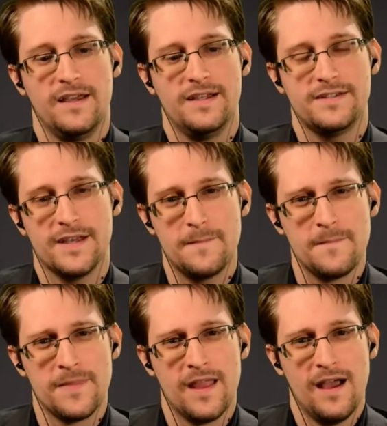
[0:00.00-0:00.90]
He said,
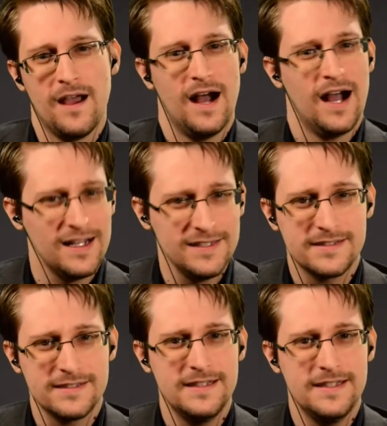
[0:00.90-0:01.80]

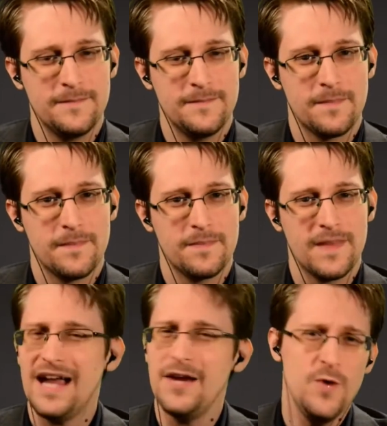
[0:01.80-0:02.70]
"Honestly,
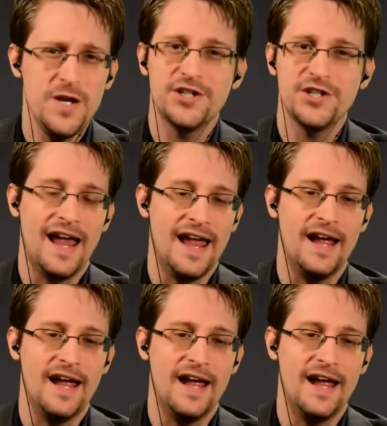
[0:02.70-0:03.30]
I wish